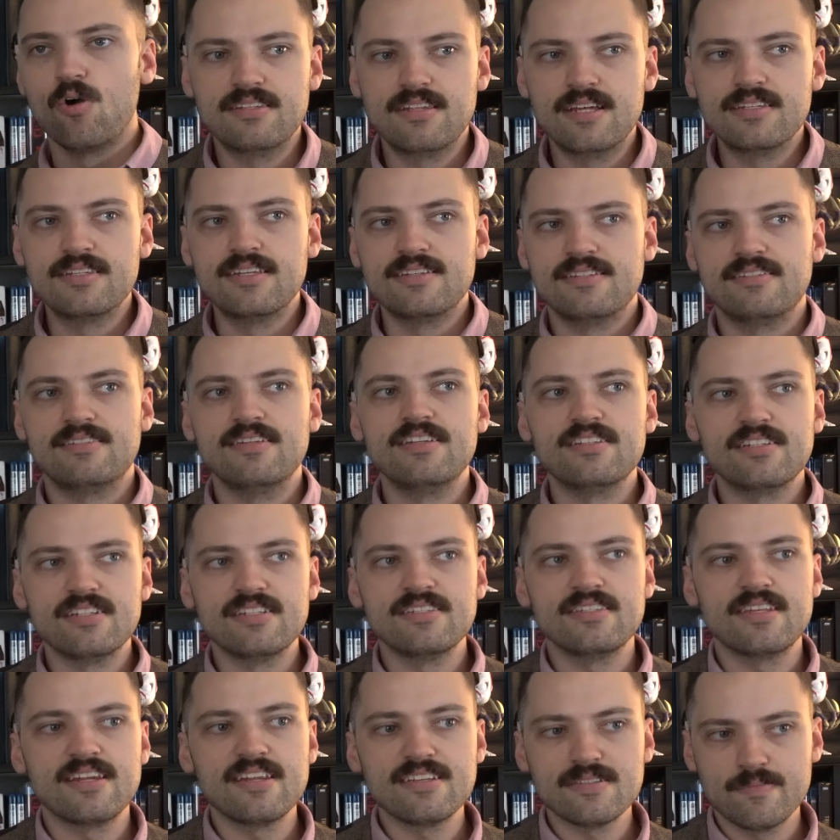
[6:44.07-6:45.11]
the
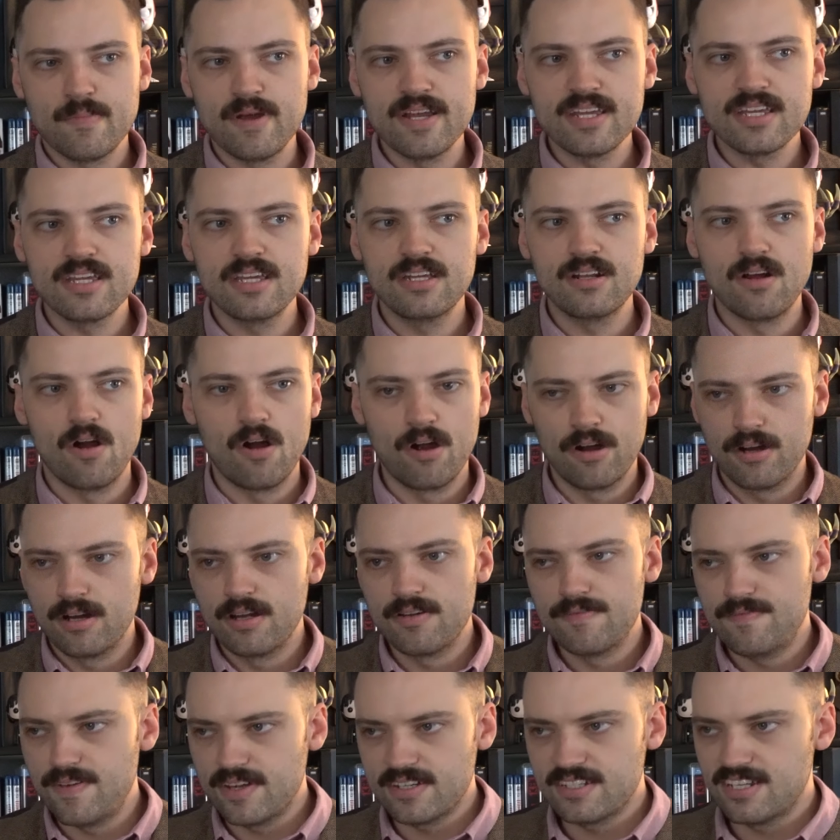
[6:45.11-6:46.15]
decisions that he's making are
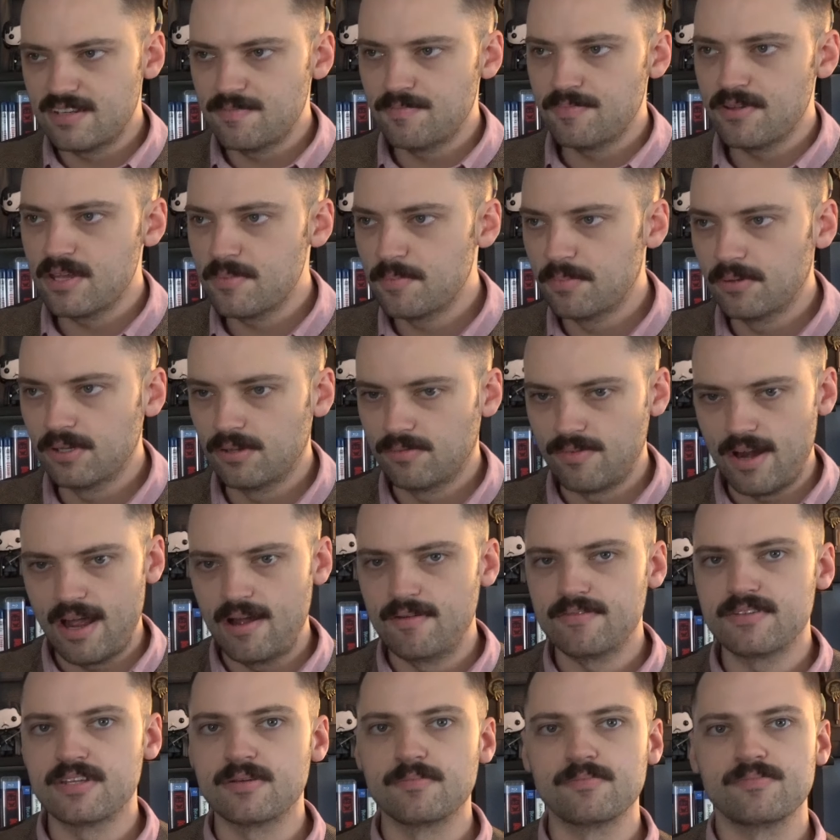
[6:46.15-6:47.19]
affecting people
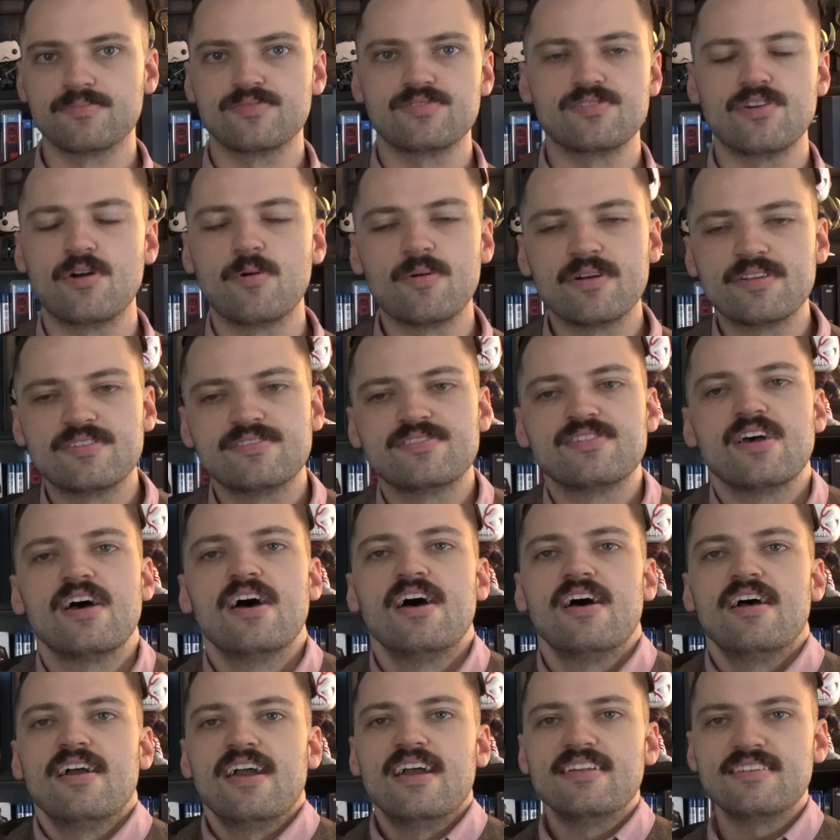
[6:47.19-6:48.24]
around him so it's
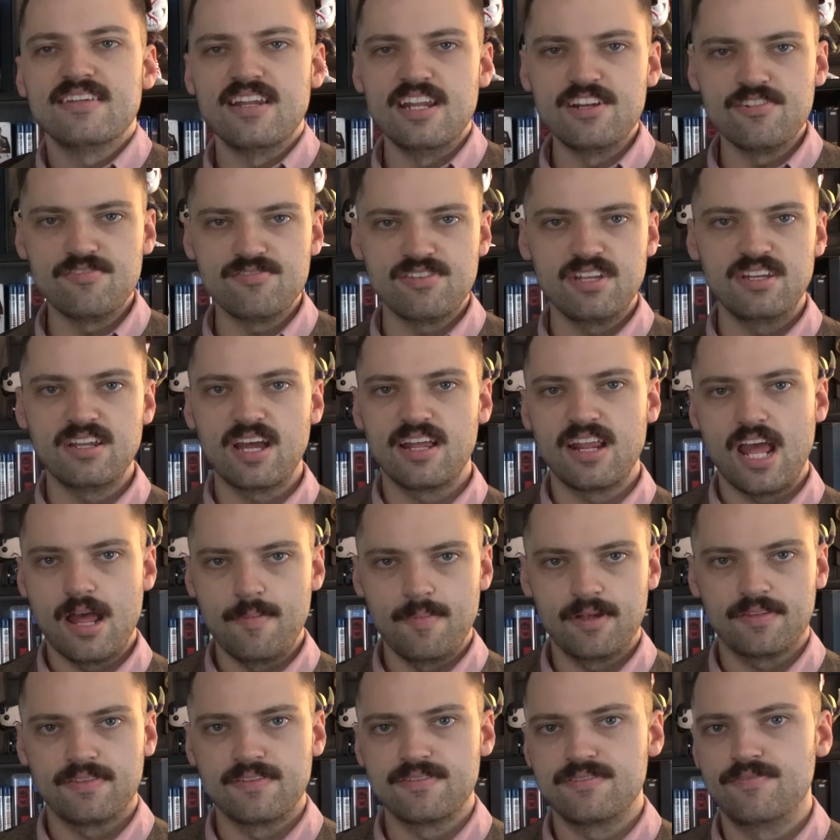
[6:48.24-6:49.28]
it's an interesting
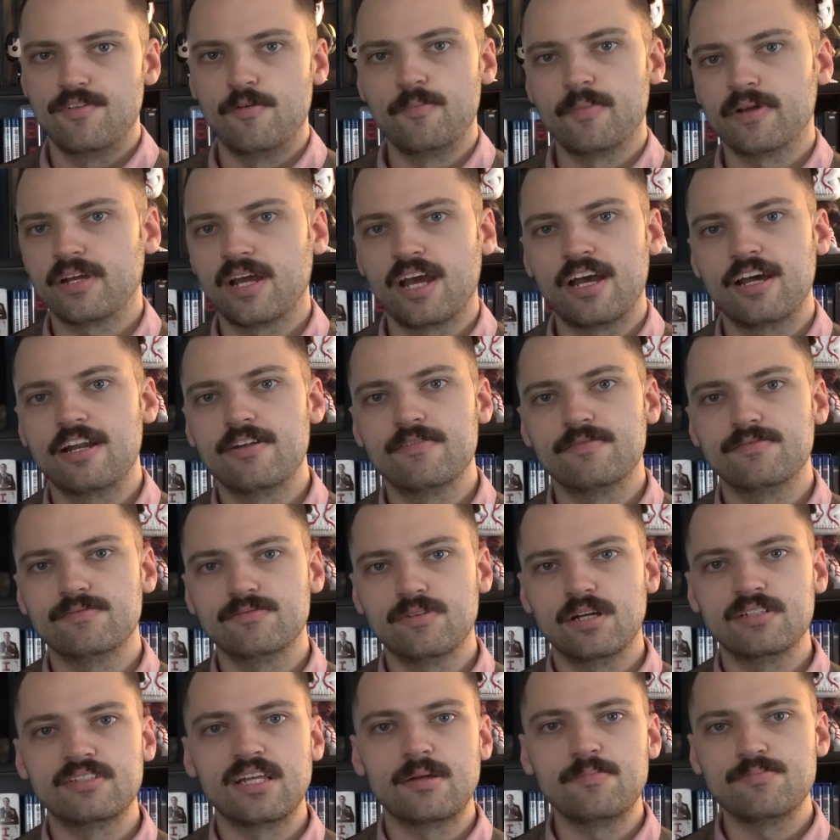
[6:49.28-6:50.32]
dynamic this film kind of
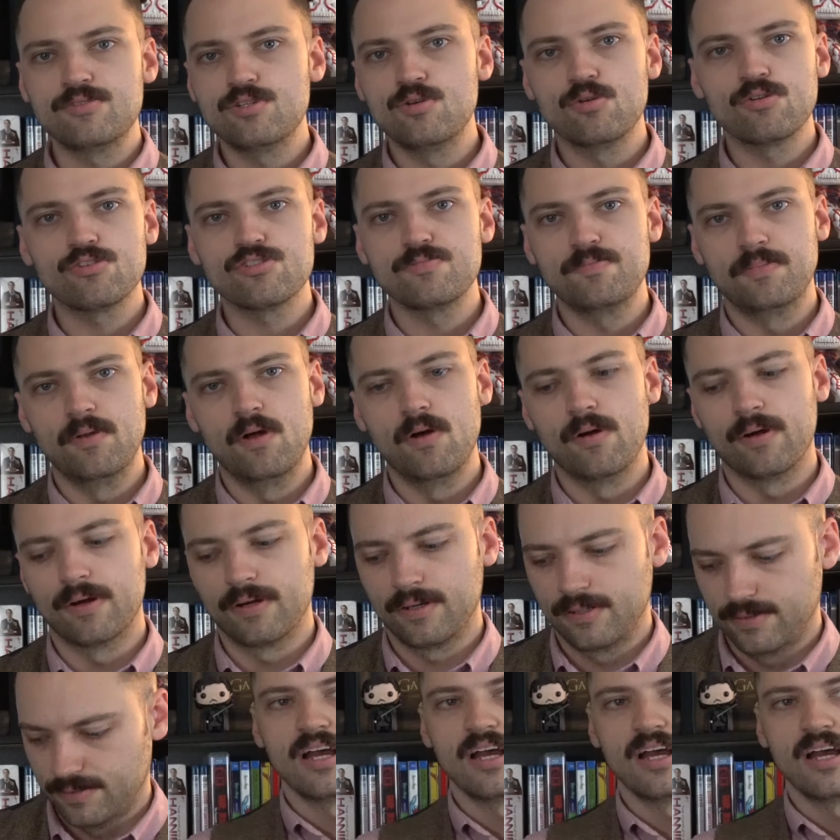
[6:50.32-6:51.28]
attempts to explore